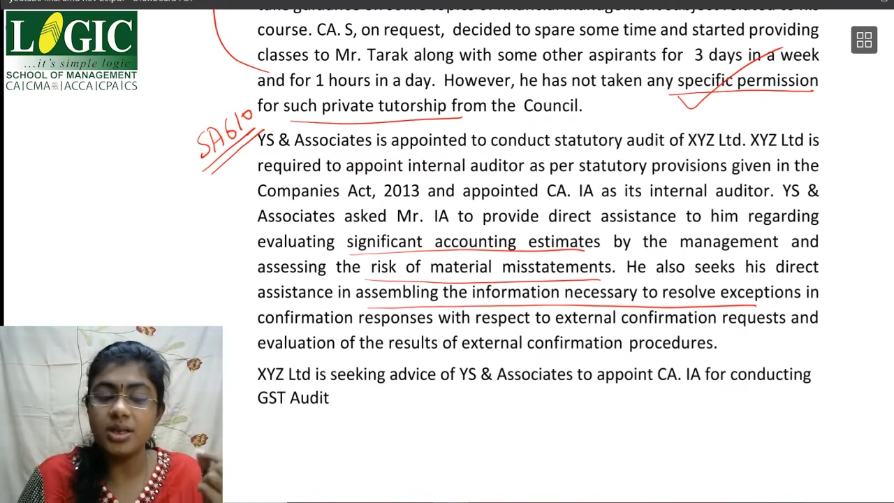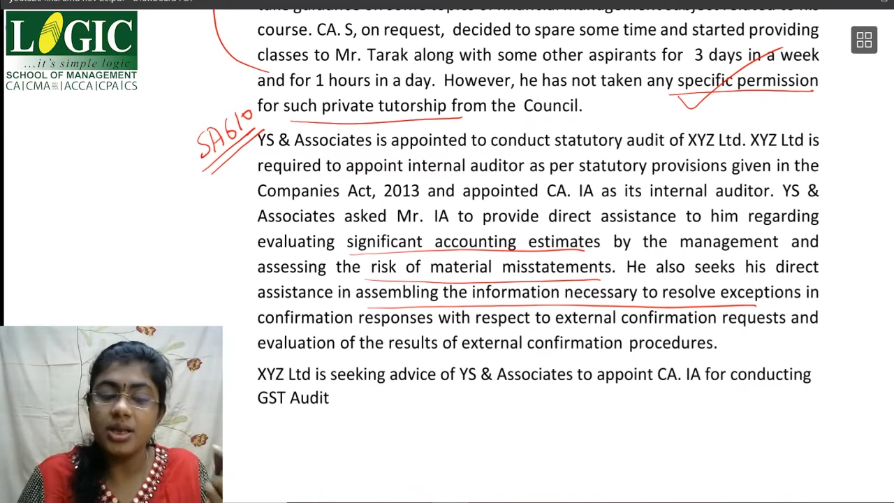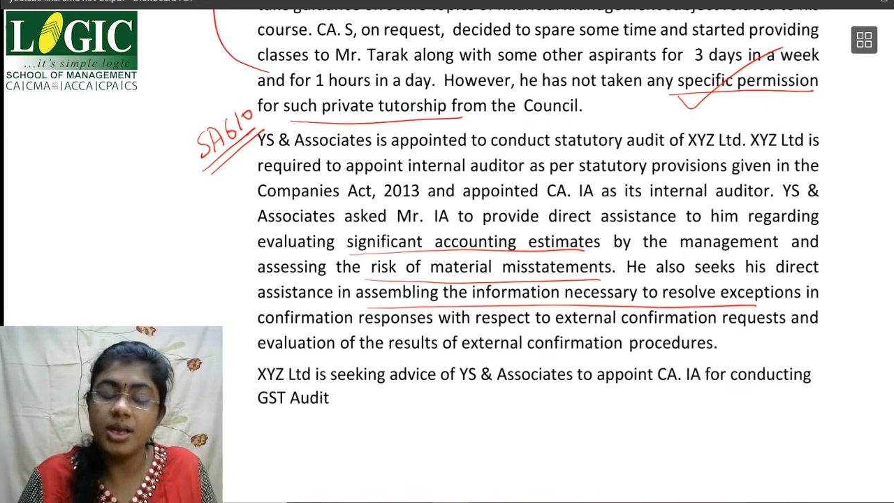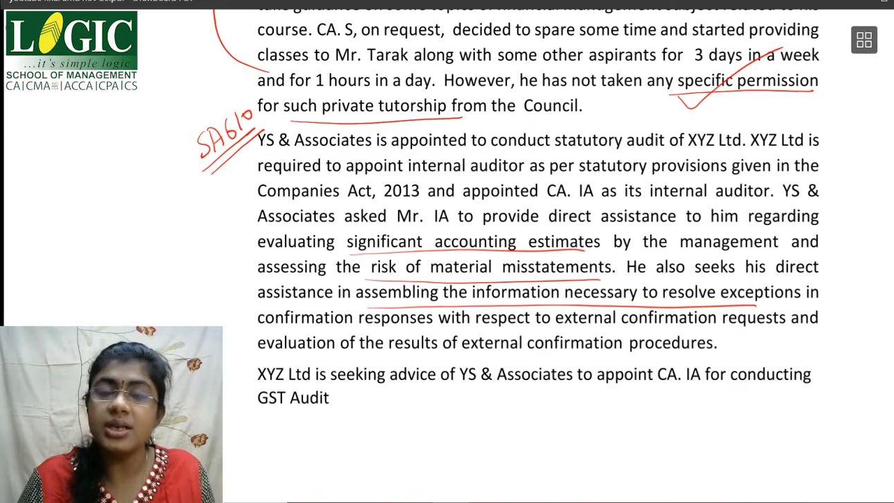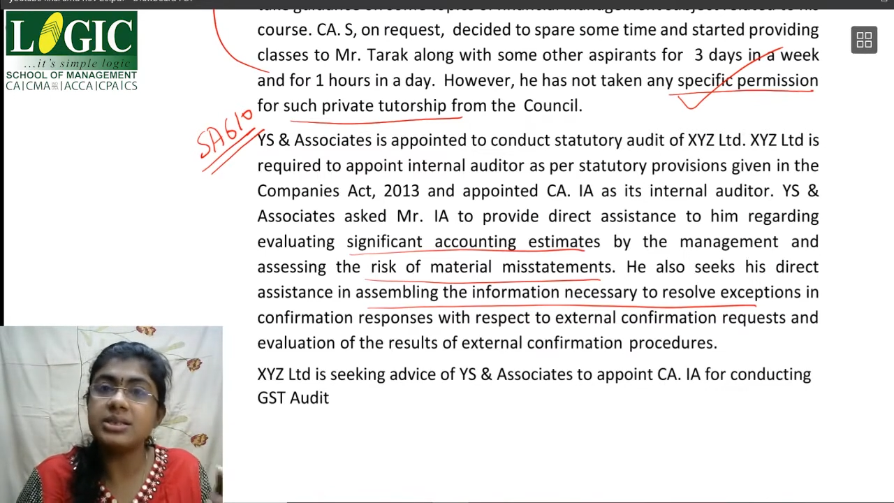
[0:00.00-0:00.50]

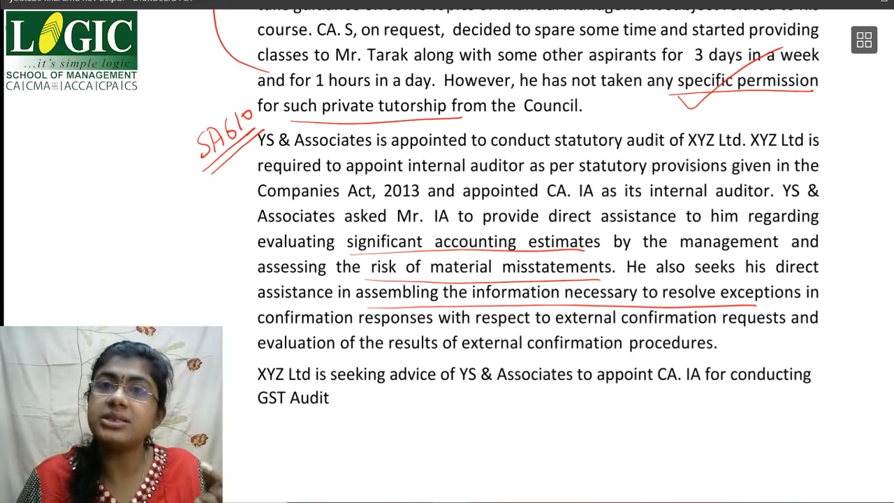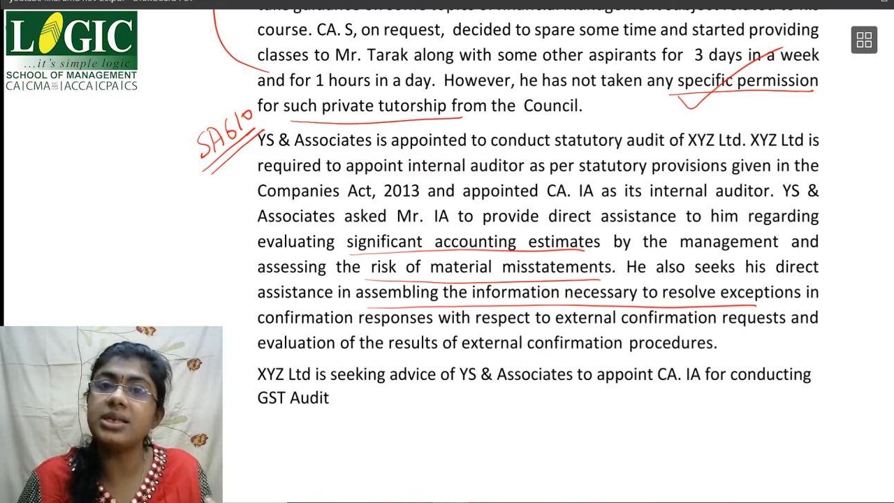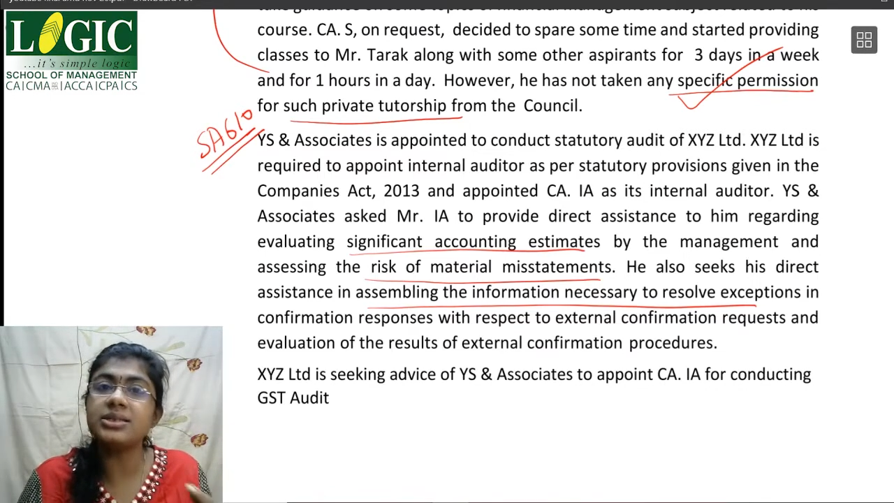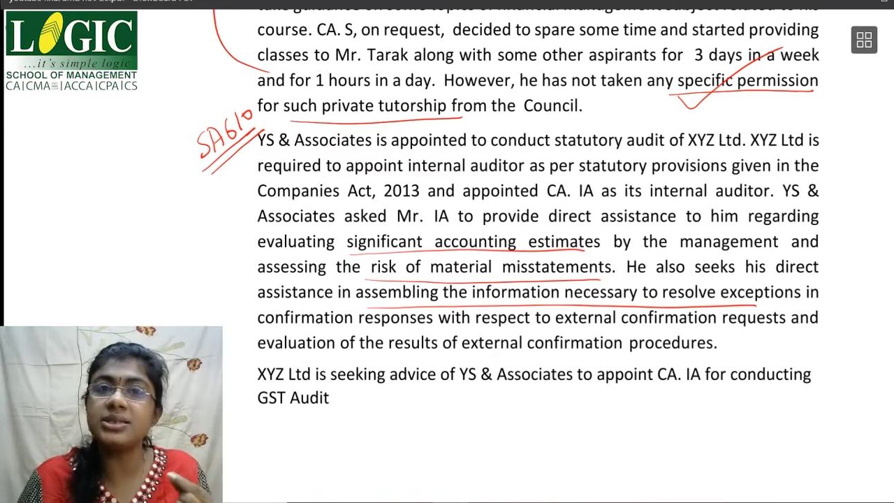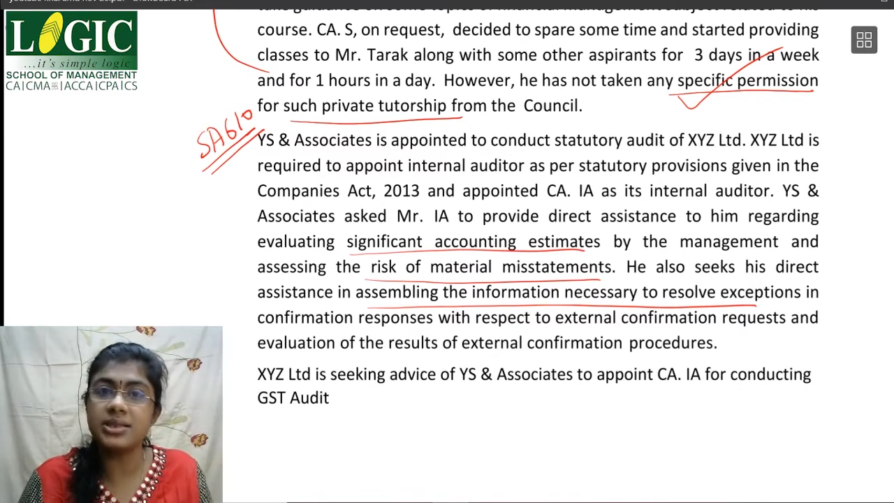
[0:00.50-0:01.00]
in
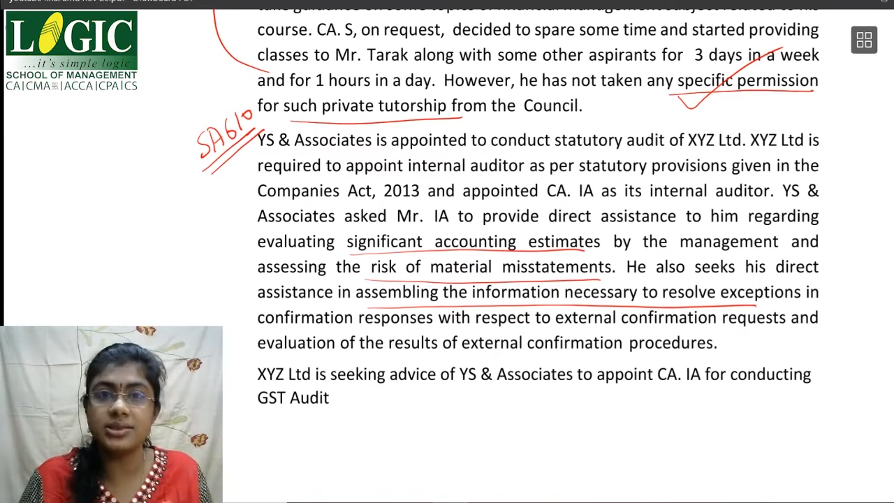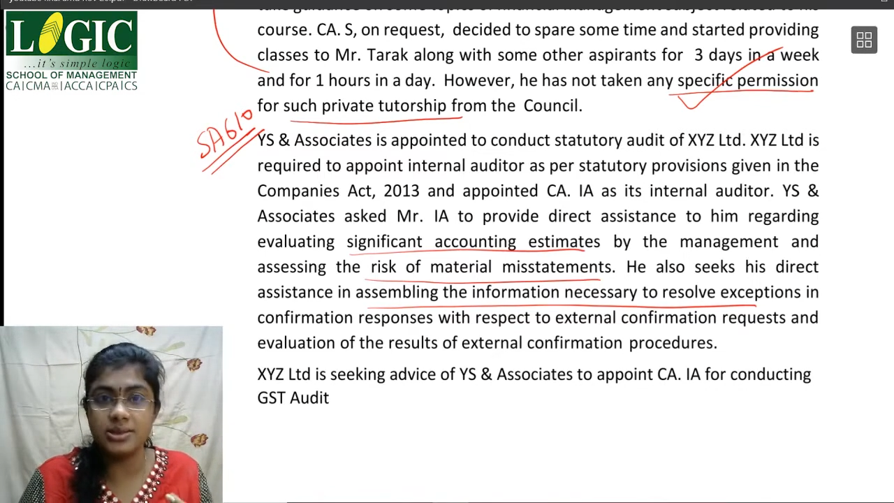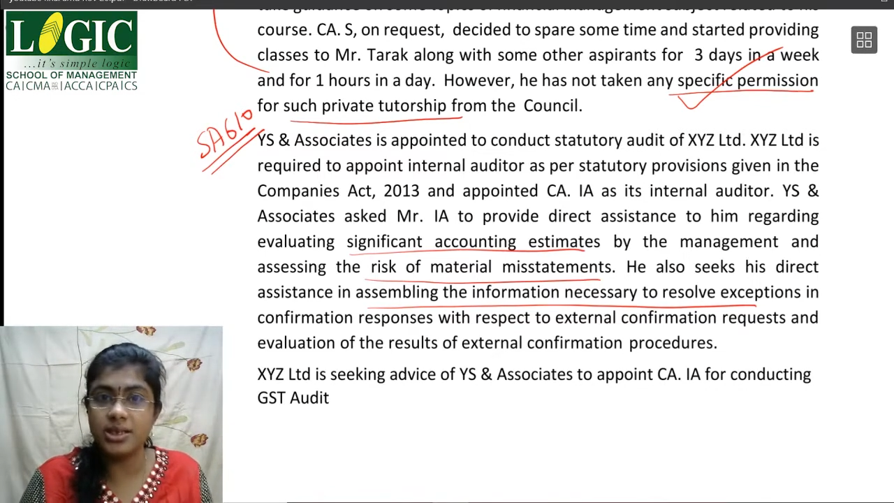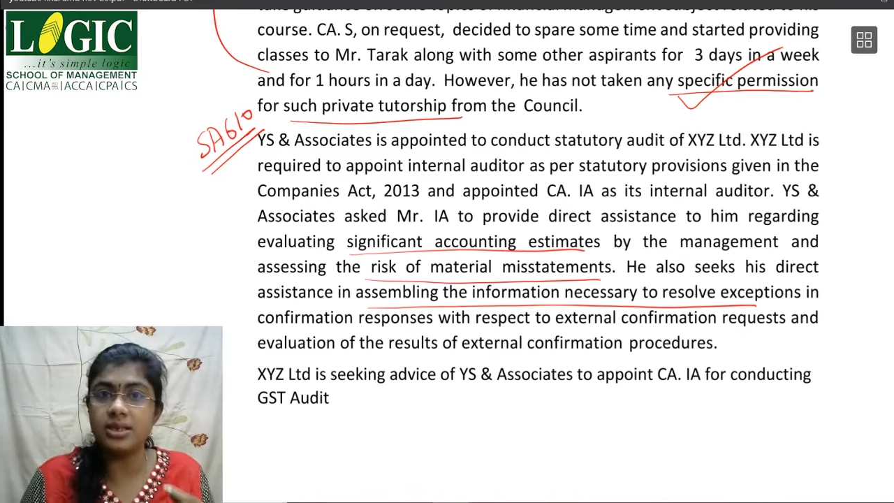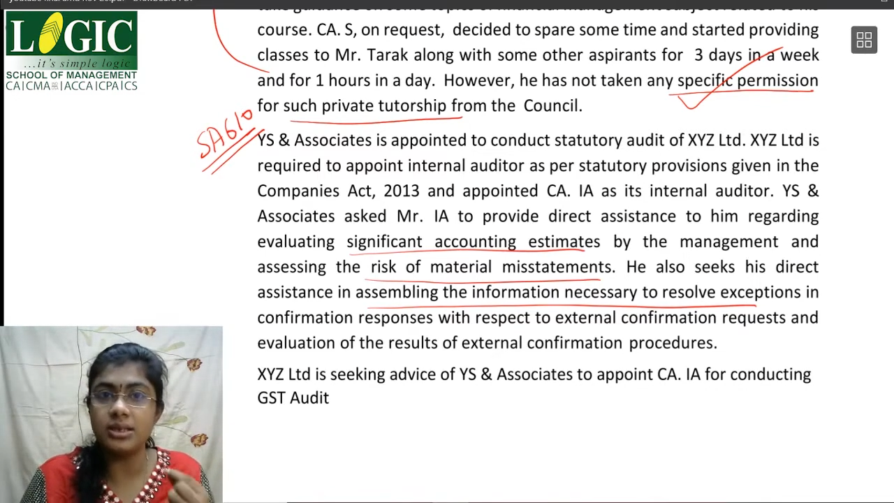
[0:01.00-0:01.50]
Essay
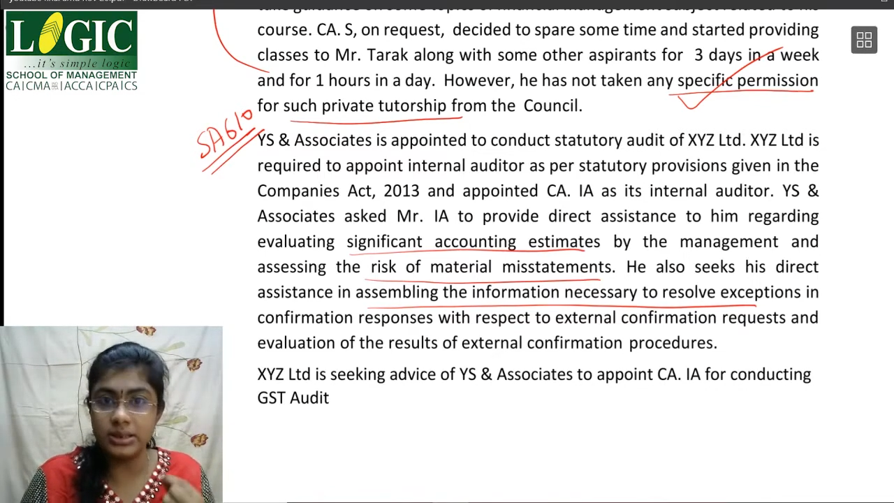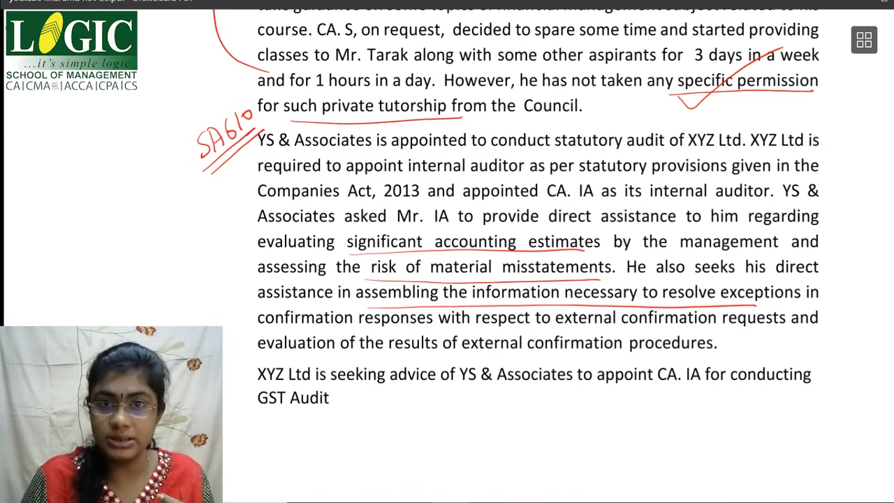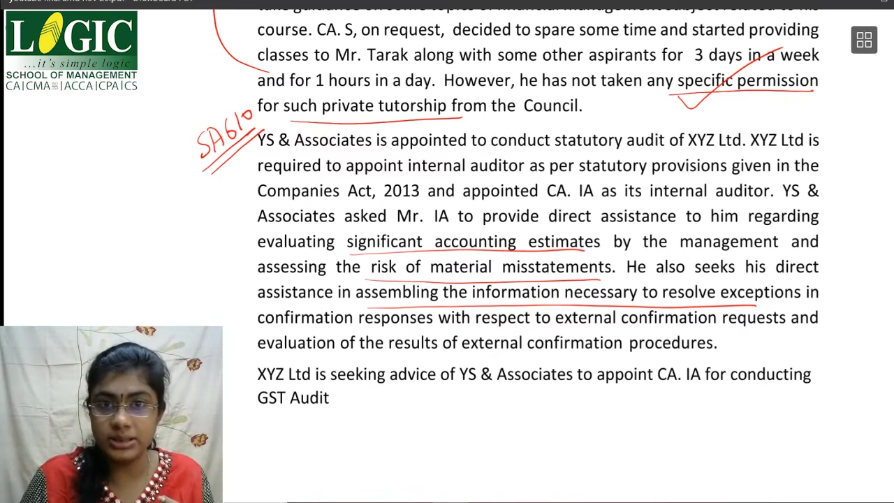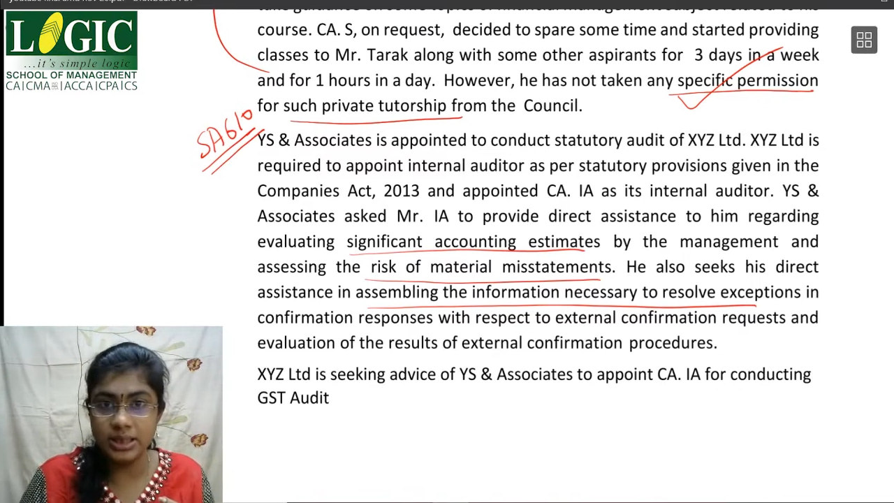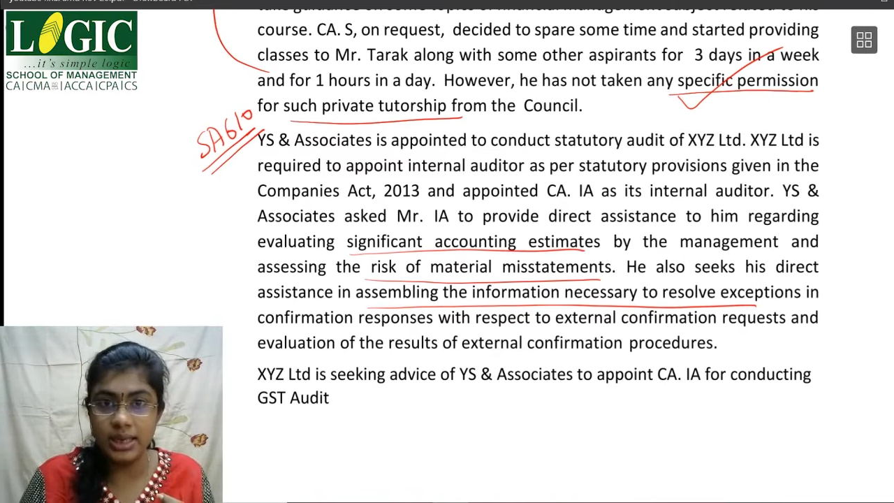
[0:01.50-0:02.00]
610
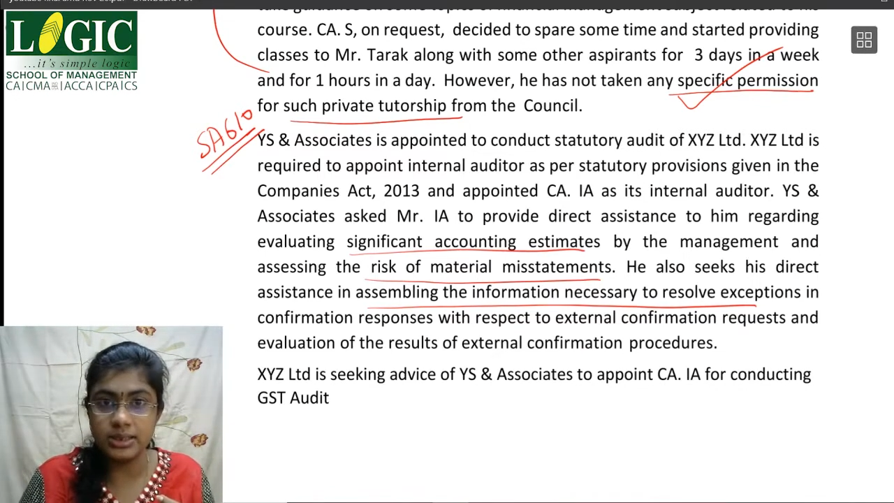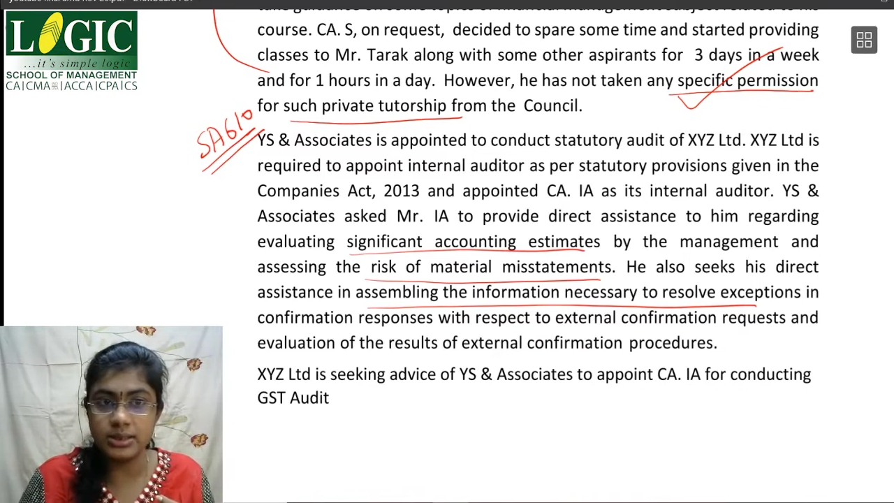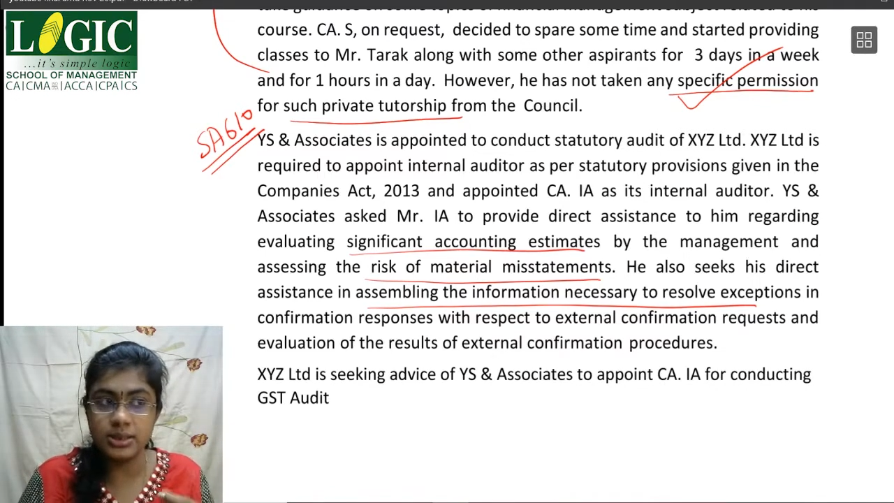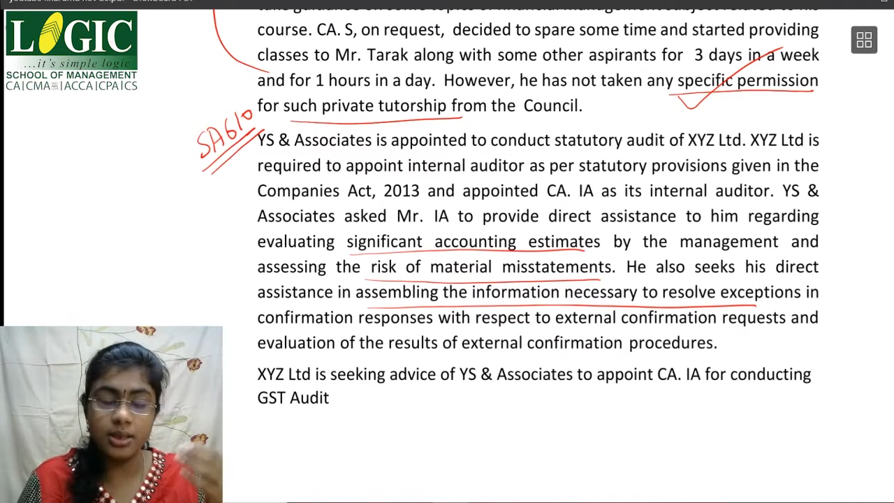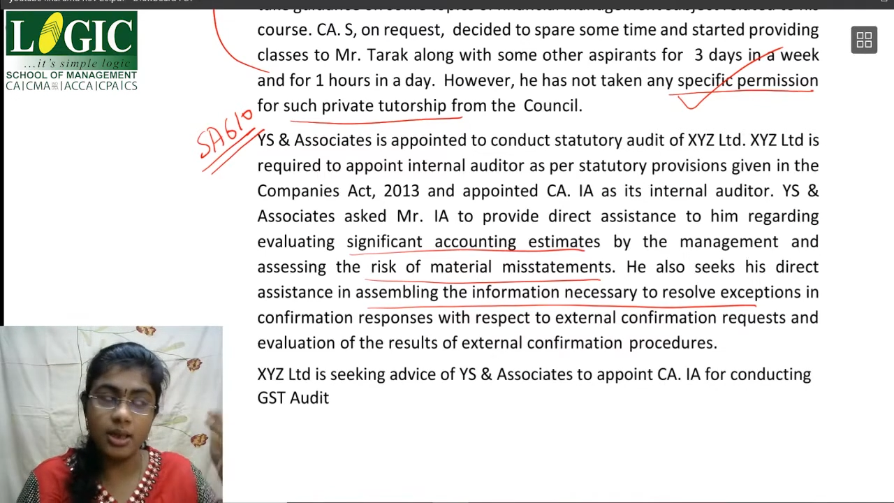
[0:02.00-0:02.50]
is that